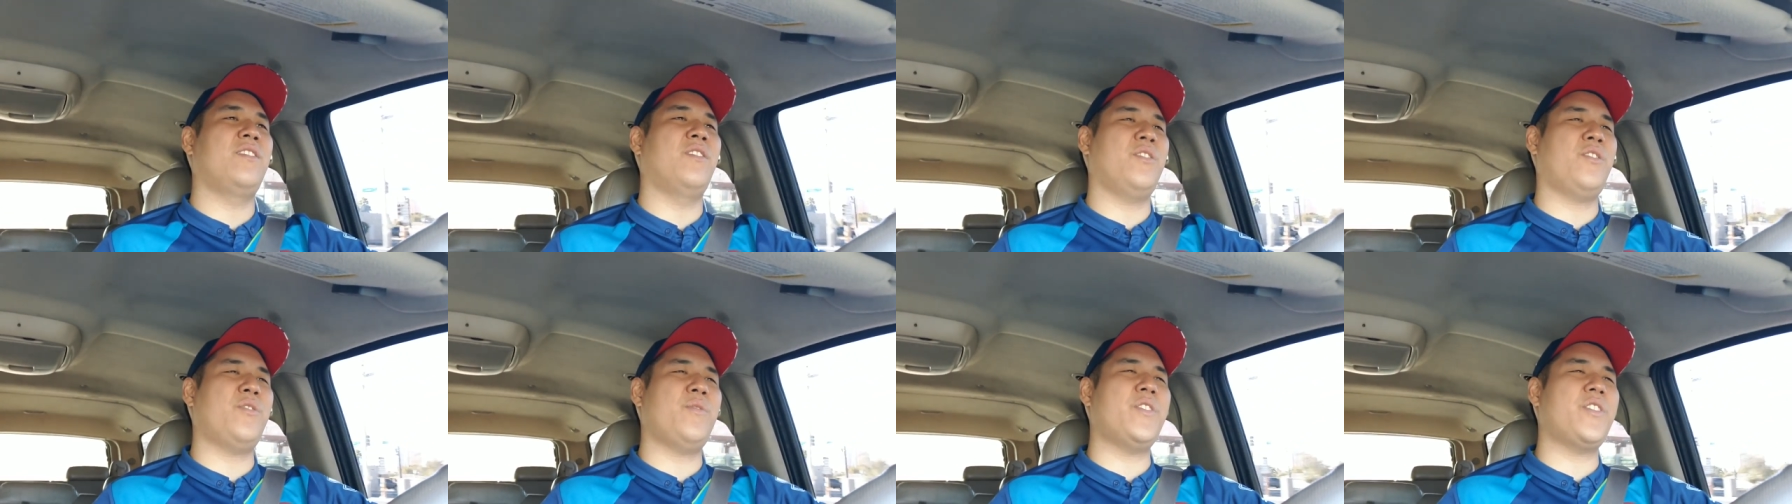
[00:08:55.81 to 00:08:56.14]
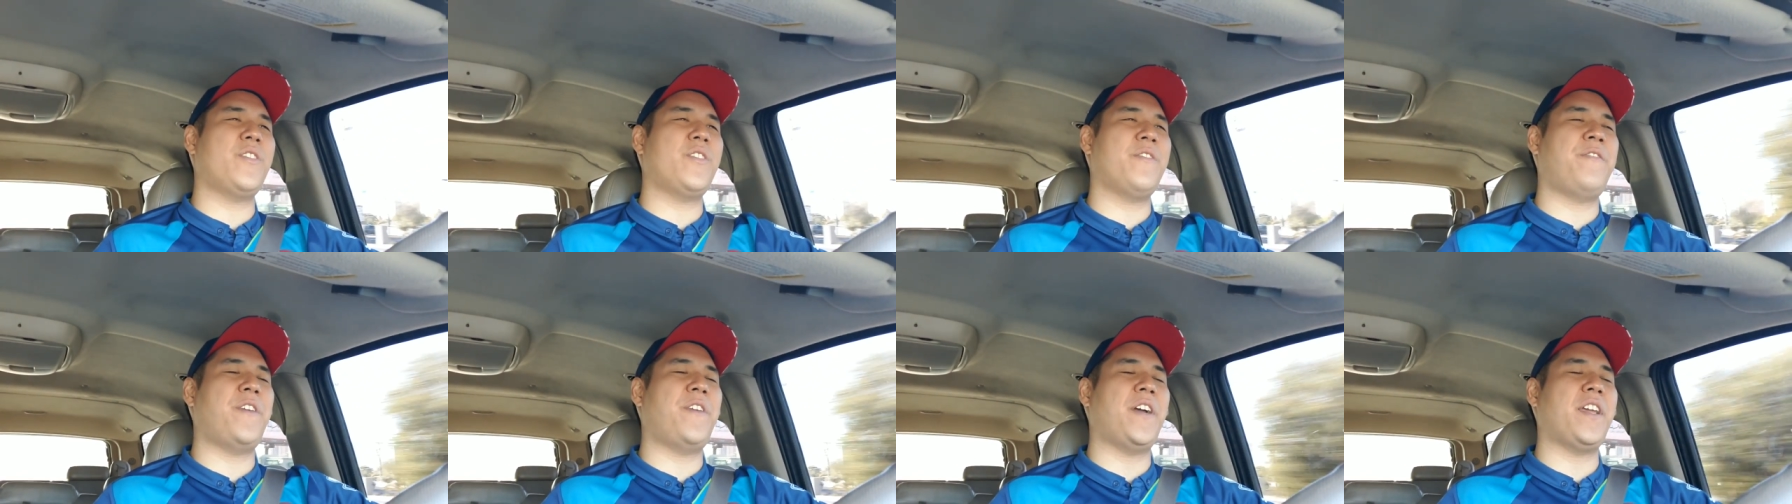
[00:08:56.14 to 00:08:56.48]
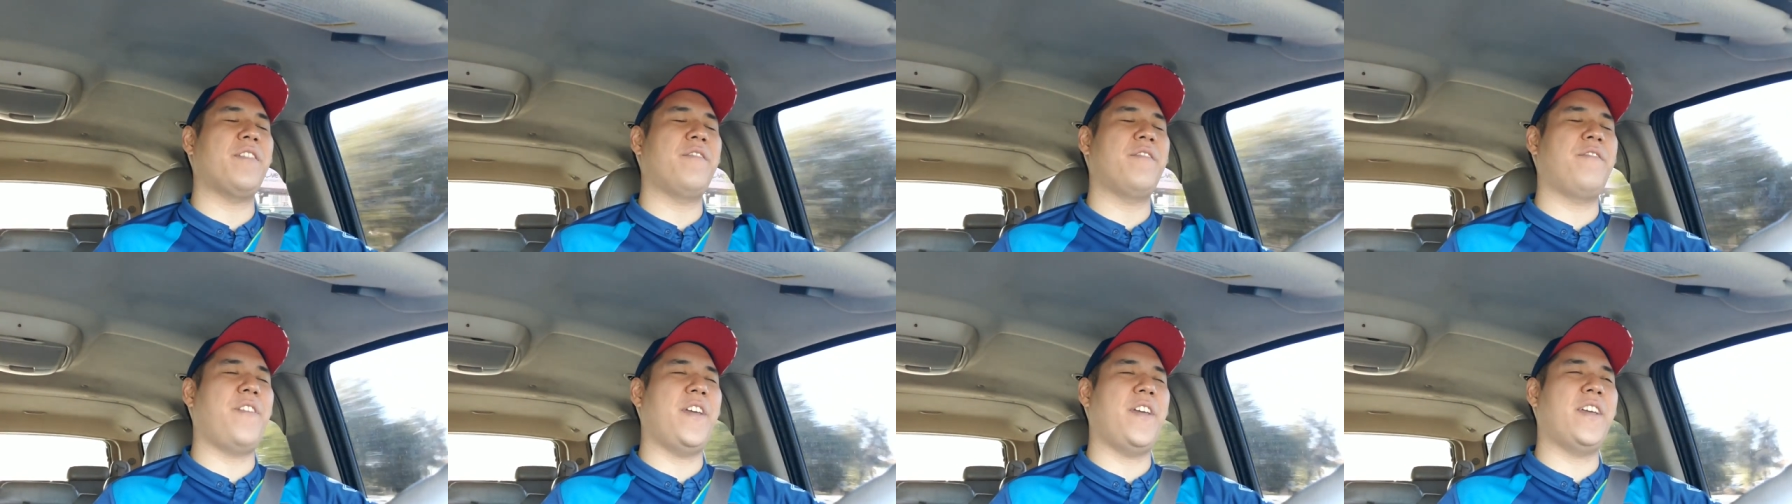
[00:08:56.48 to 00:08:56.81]
don't you want your
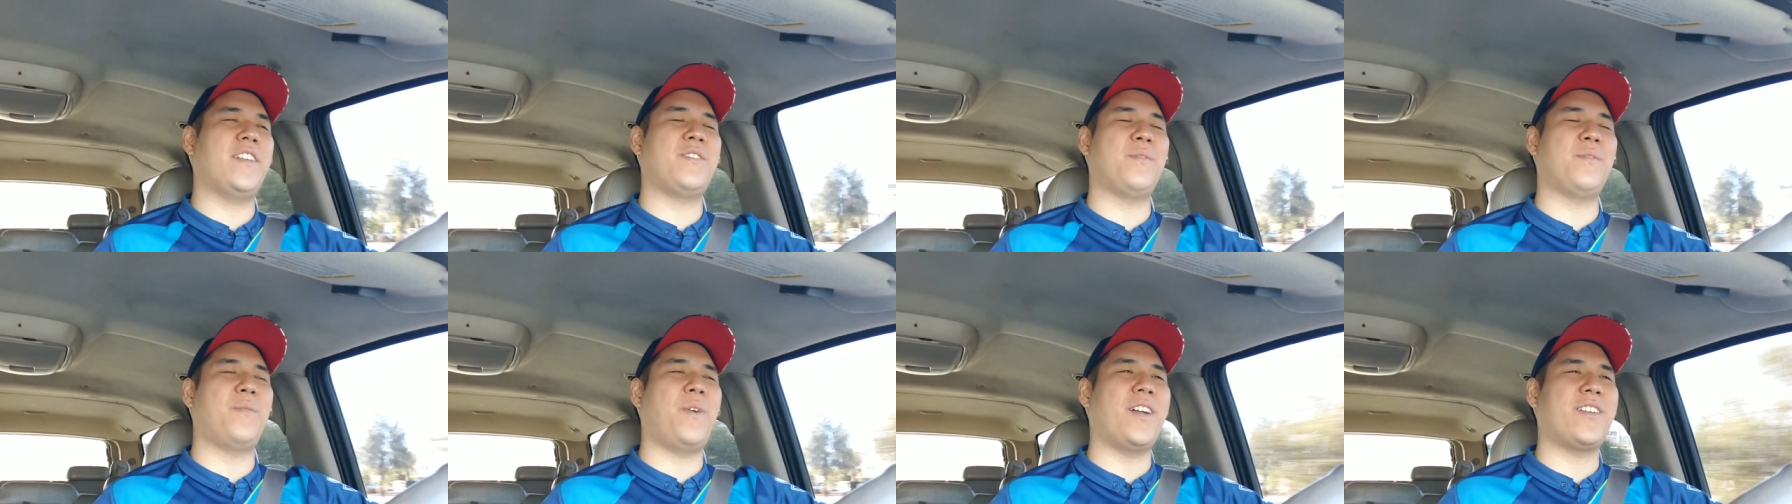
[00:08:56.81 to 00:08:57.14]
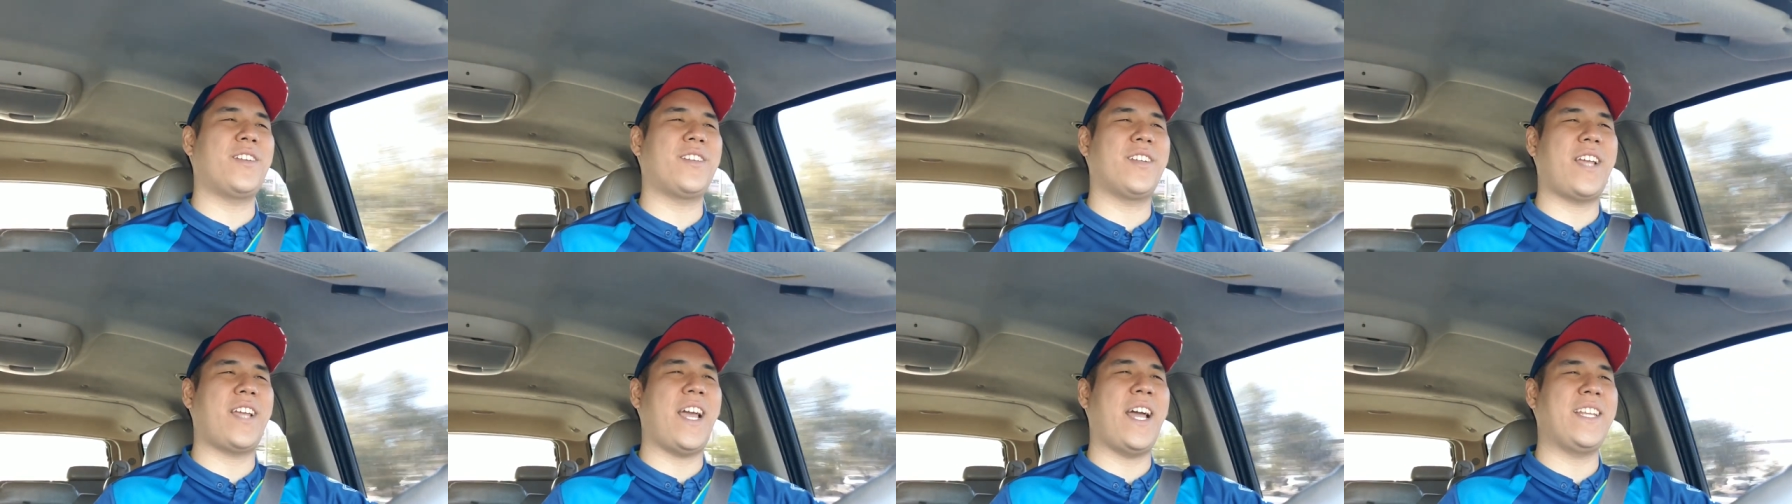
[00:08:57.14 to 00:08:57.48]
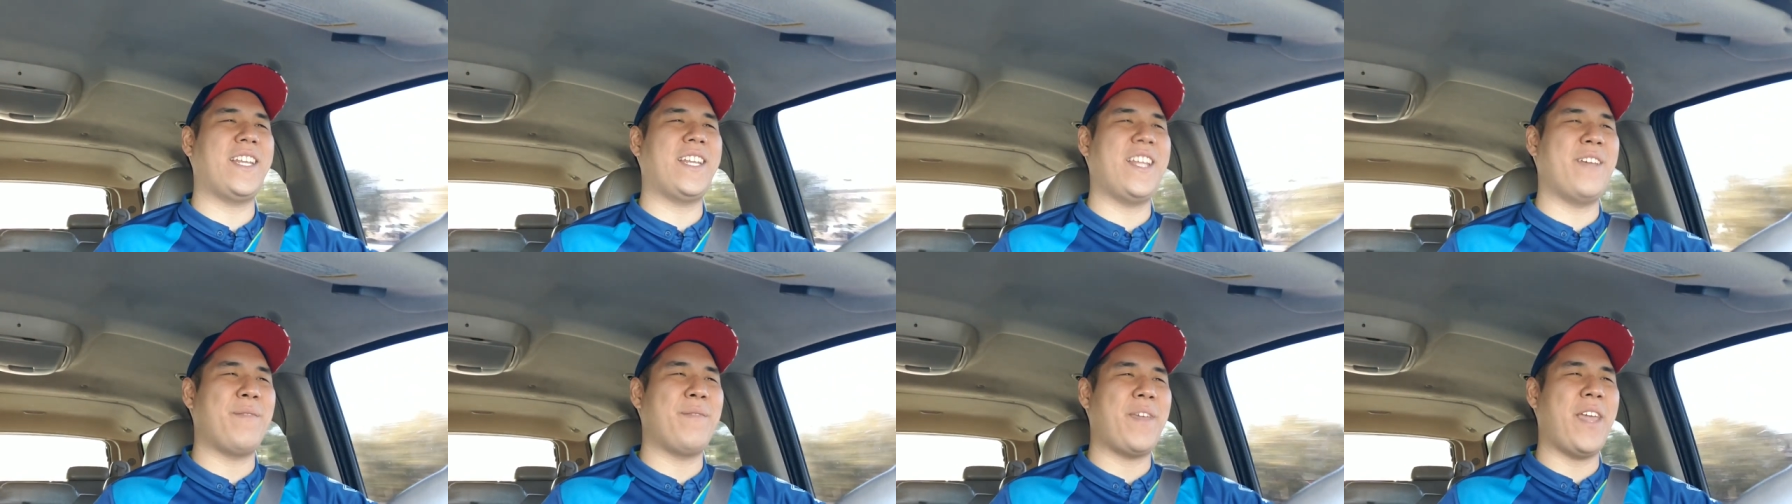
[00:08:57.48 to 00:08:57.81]
fucking fans to watch the
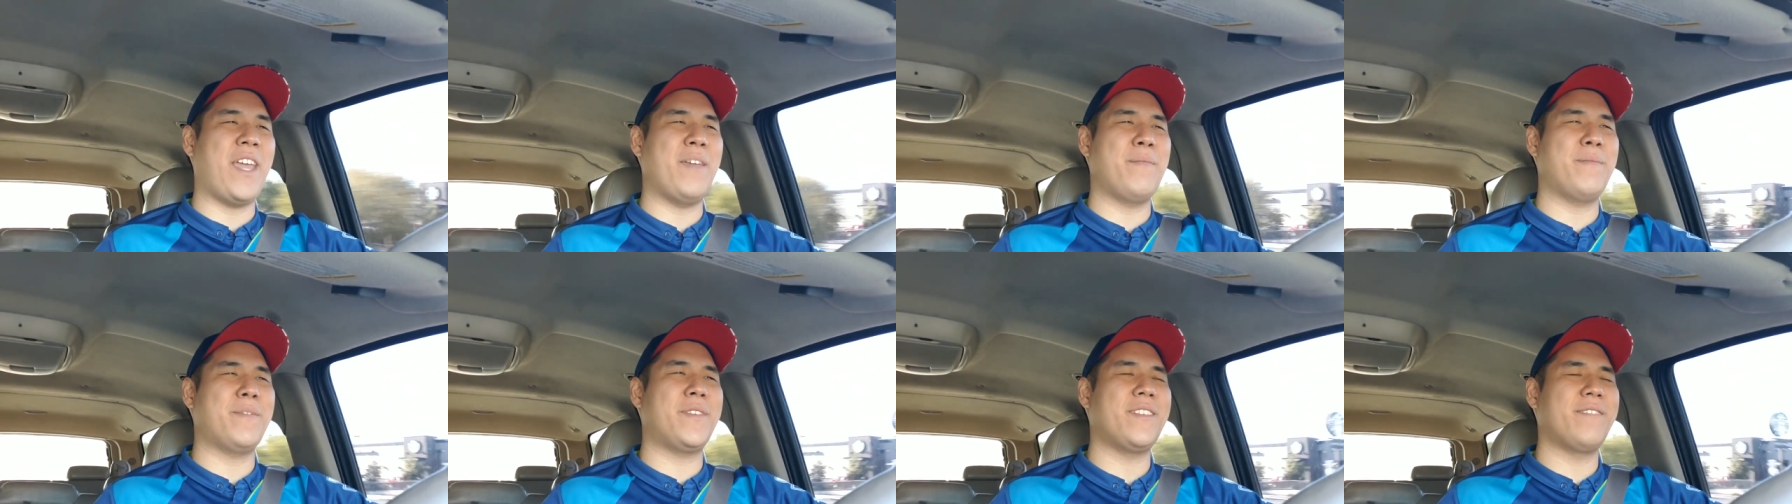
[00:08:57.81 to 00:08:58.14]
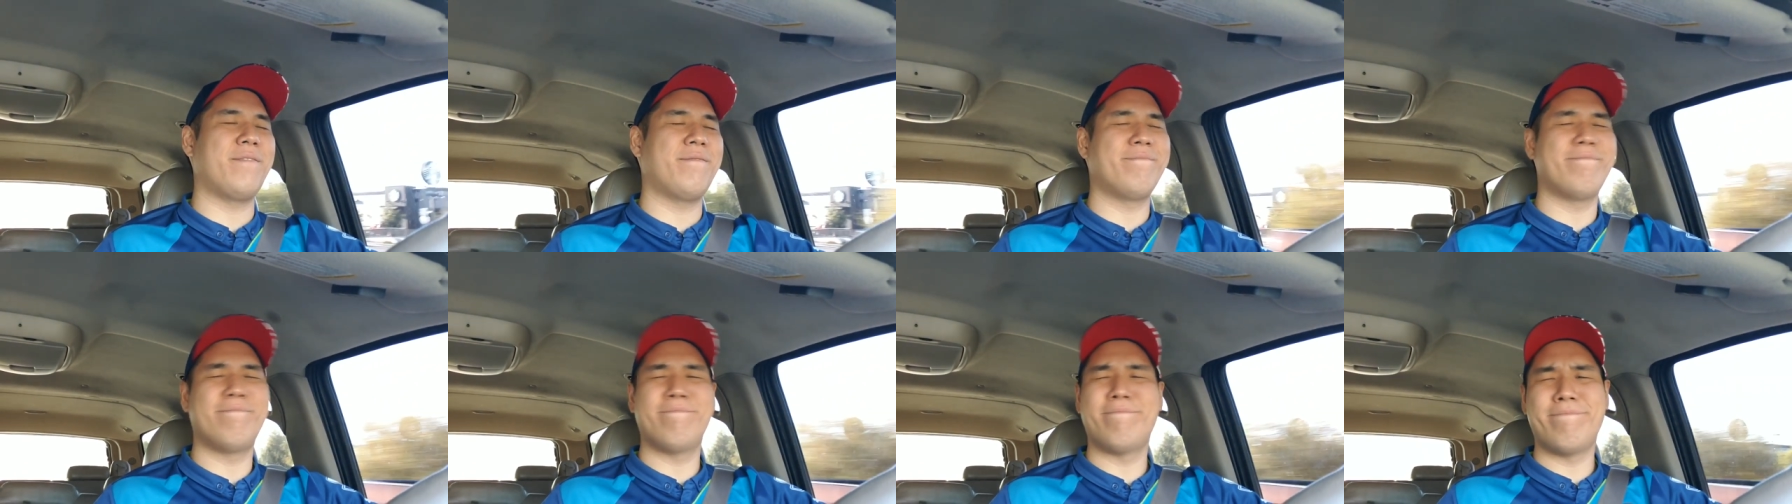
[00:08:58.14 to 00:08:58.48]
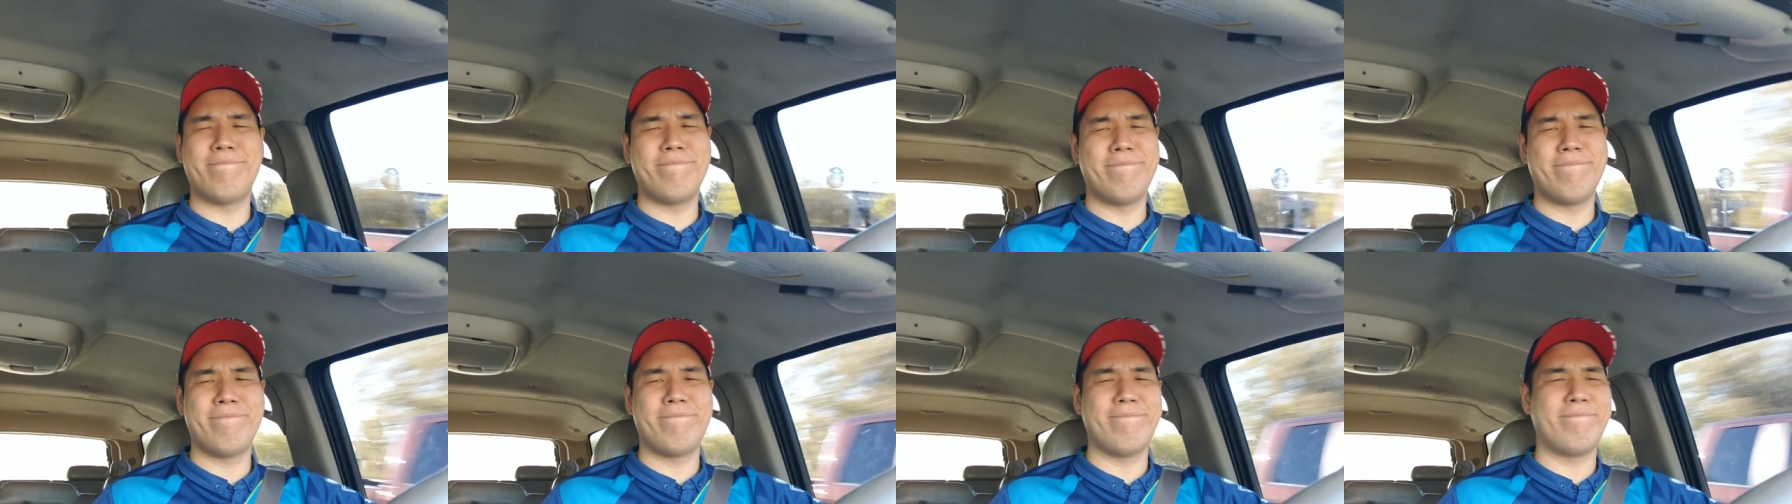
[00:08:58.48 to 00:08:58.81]
goddamn games?
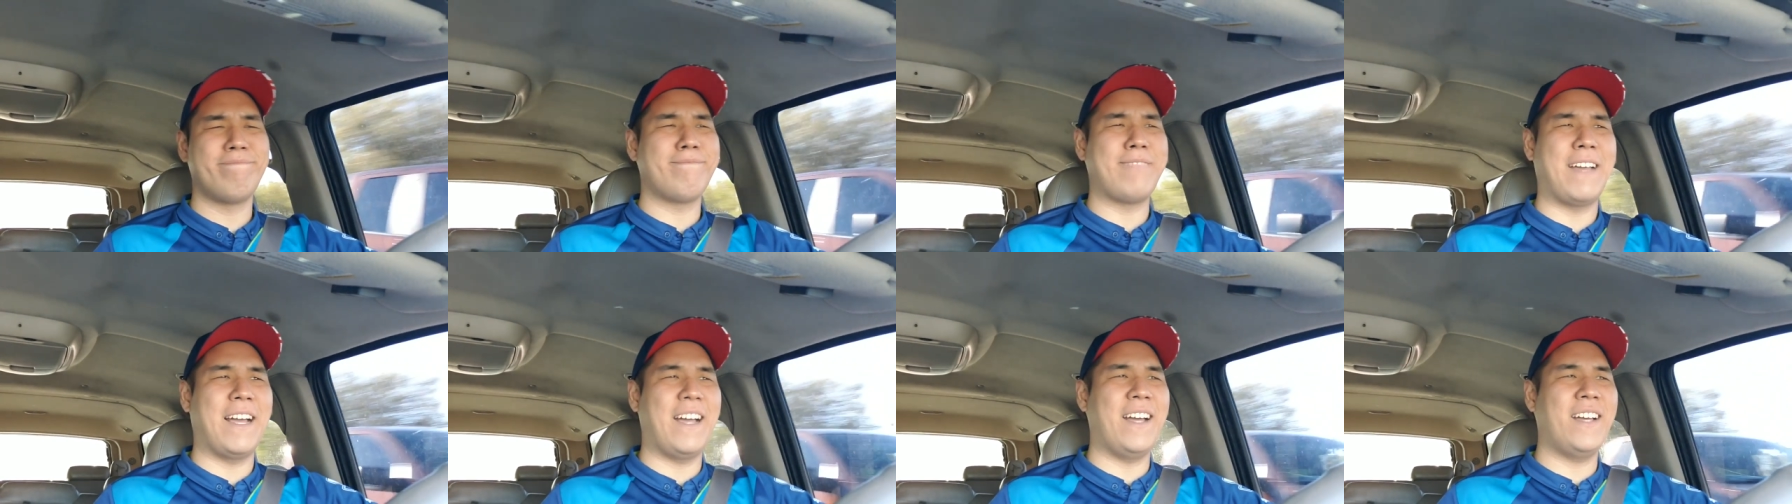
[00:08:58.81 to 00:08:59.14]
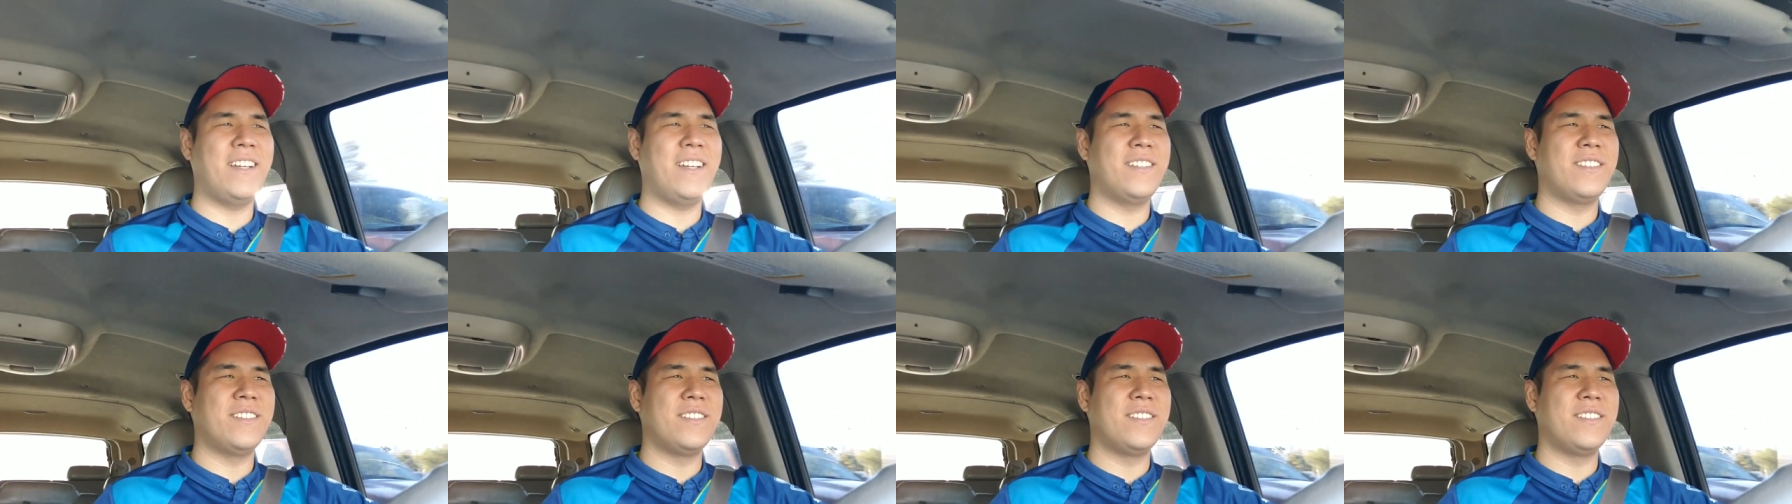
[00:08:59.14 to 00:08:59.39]
Huh?